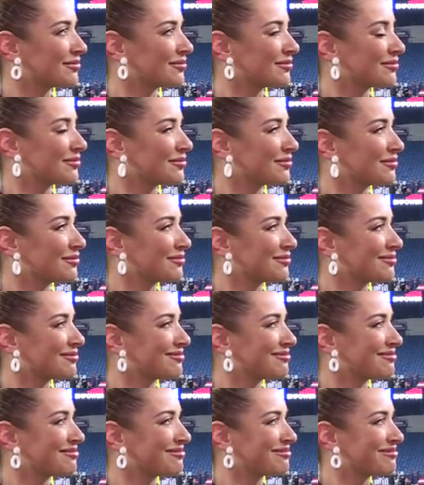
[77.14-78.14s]

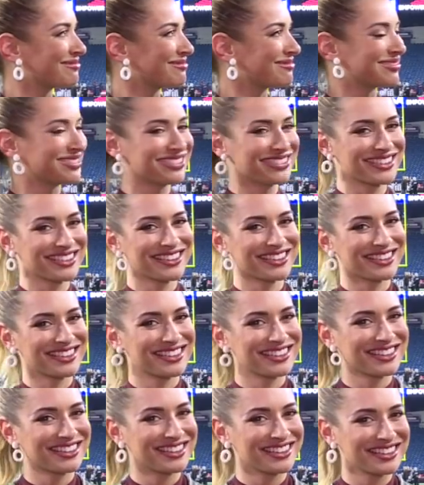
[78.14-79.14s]

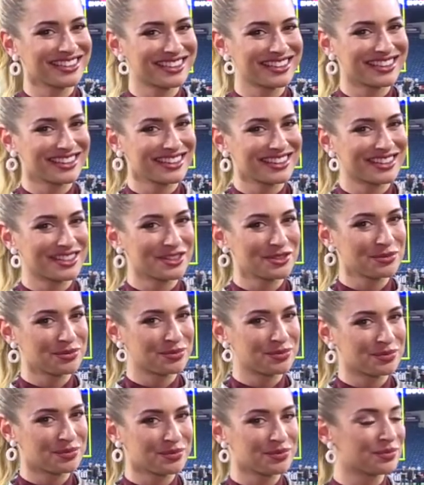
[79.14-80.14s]

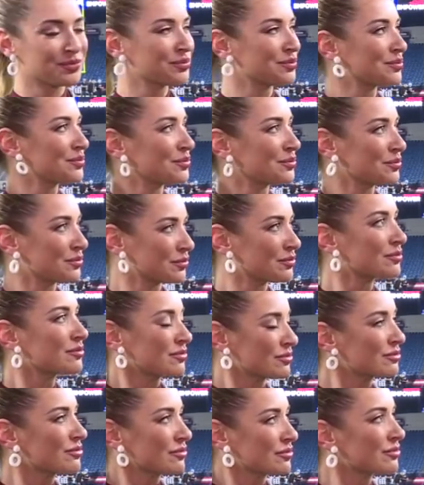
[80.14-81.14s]

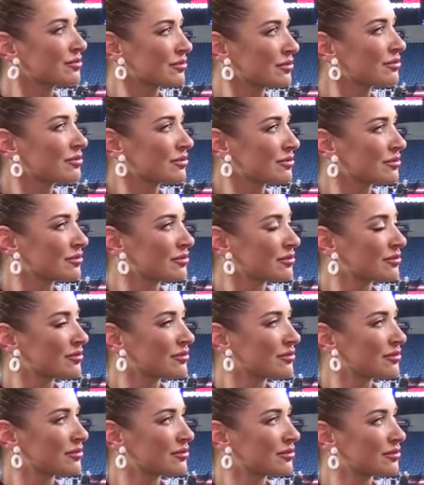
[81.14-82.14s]

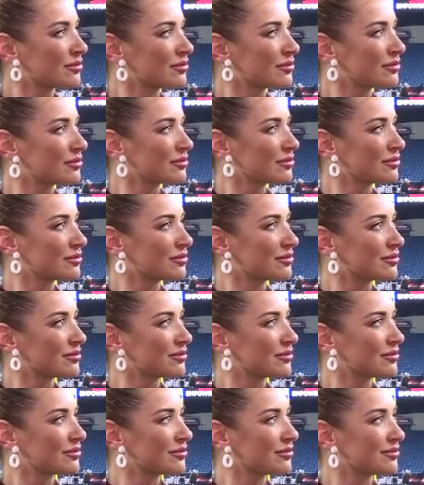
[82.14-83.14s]

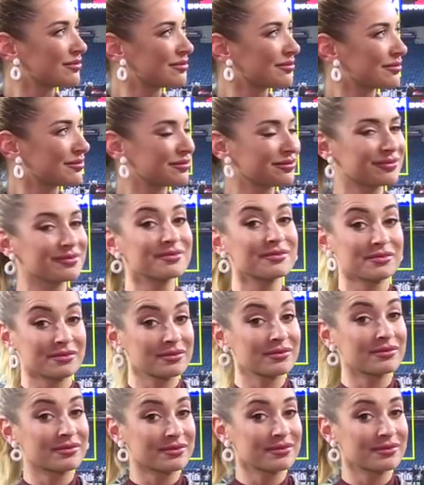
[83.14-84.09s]
This person isn't speaking.